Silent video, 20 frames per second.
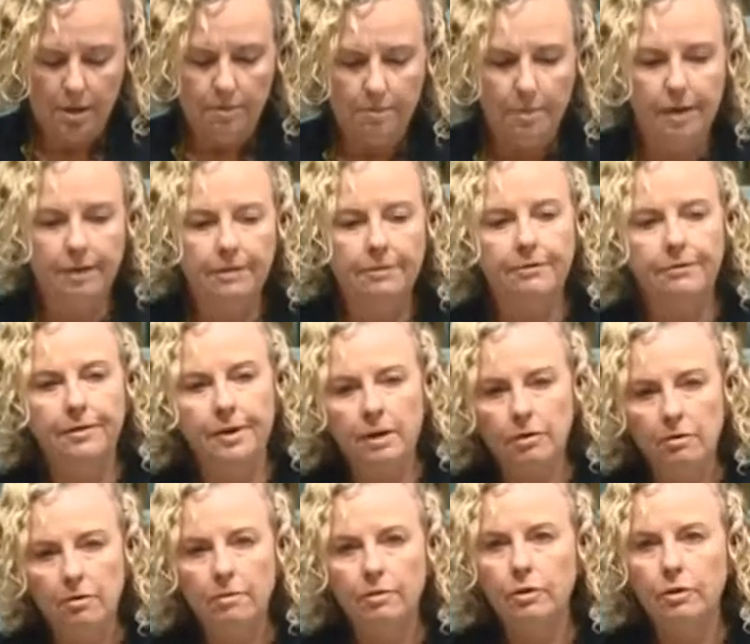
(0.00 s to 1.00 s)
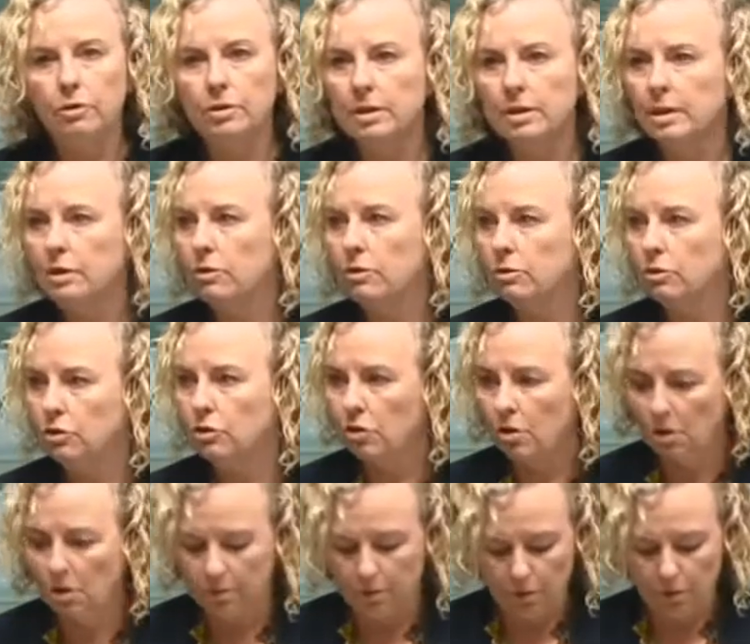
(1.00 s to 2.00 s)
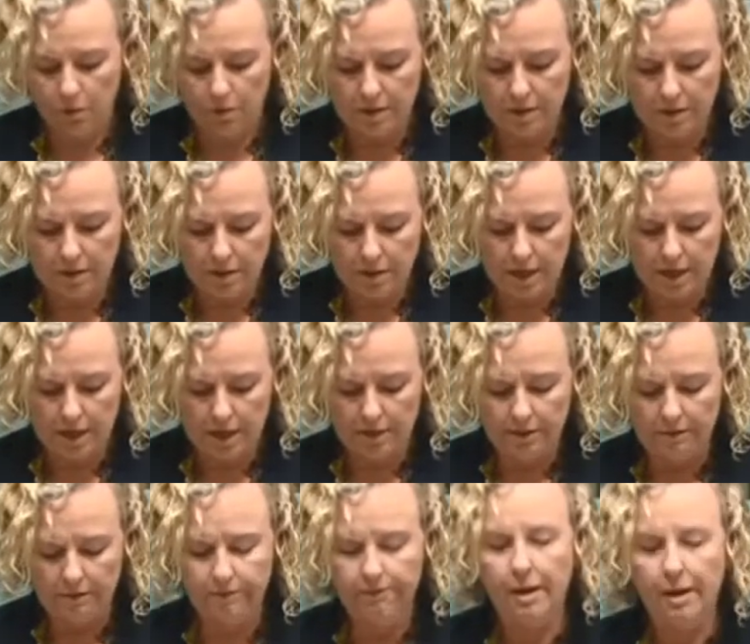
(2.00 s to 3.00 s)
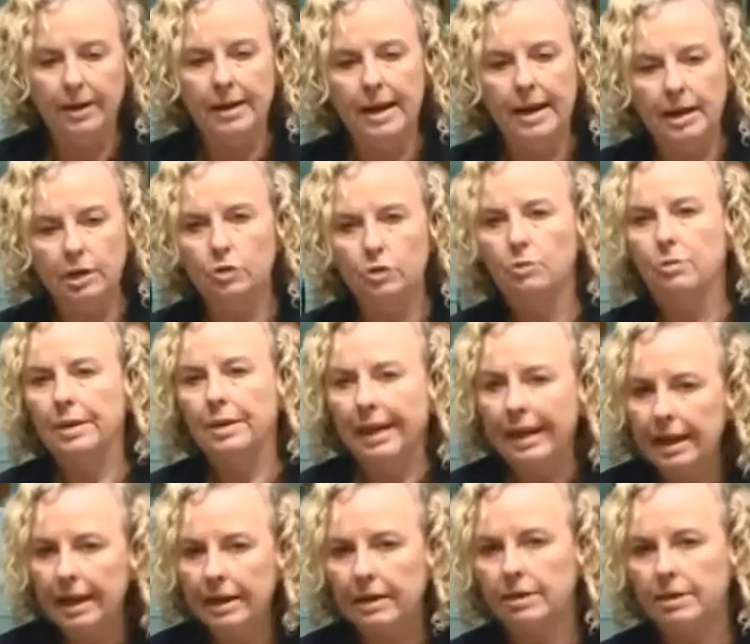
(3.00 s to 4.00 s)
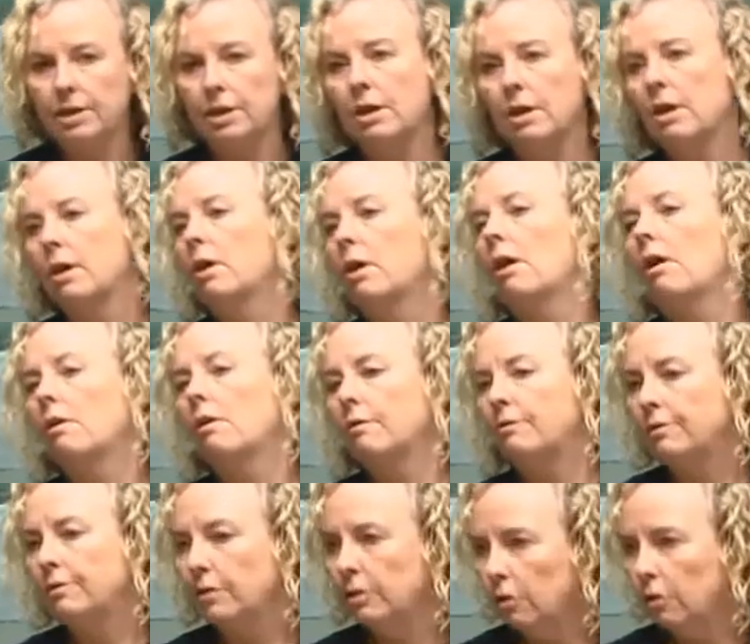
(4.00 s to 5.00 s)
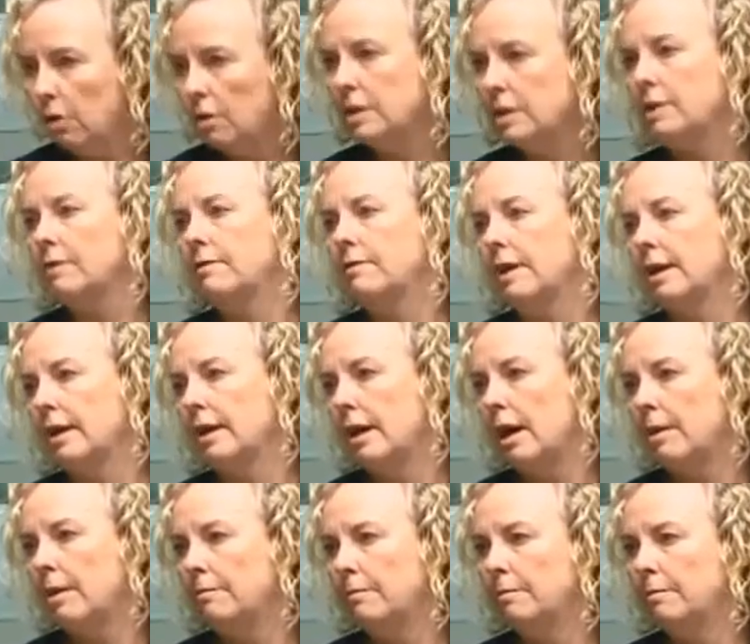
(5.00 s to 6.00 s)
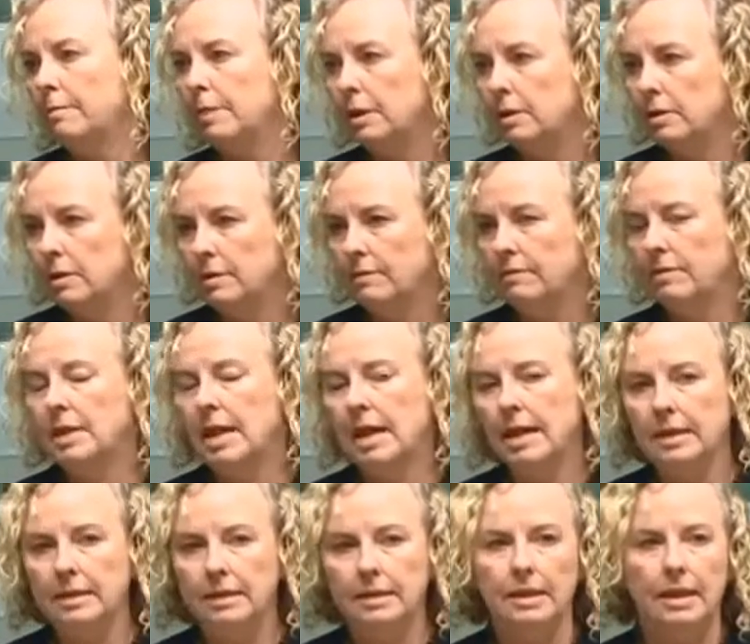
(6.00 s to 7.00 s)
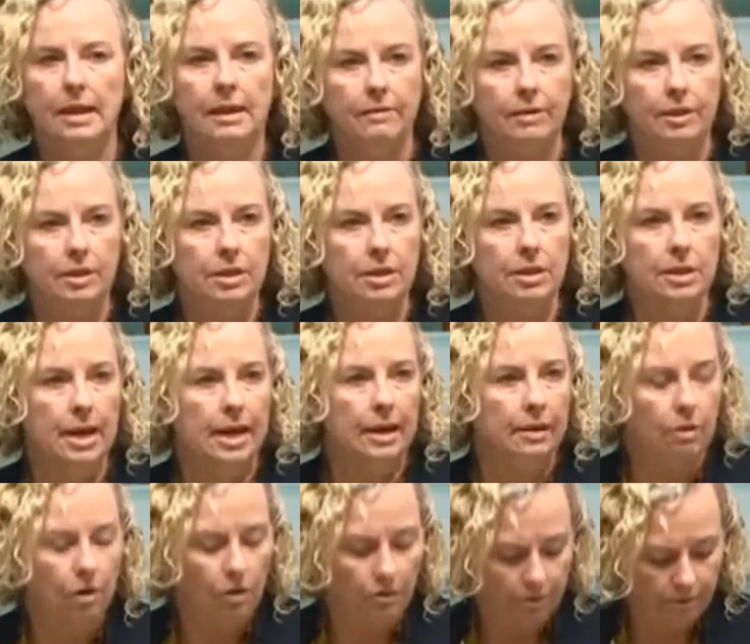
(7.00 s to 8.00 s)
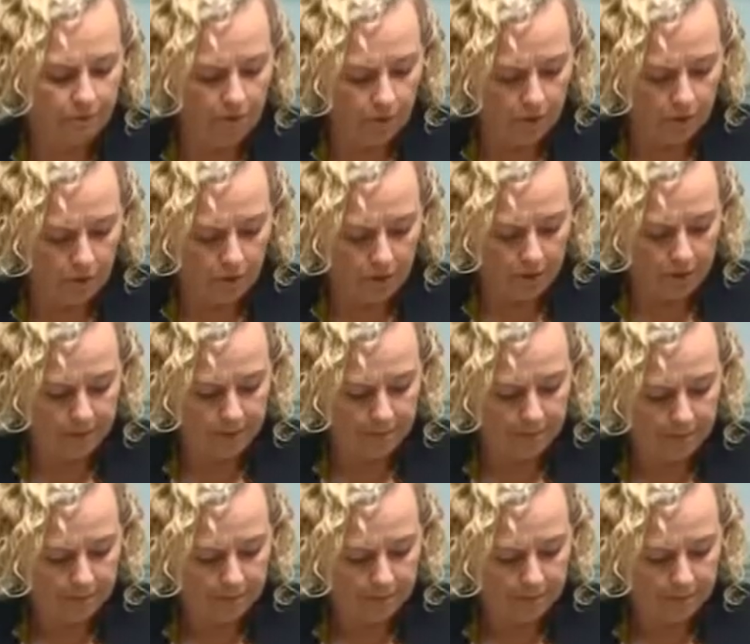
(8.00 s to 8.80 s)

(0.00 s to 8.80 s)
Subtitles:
by the fear of losing your job or indeed the financial hit of the loss of income because of days having to take off work.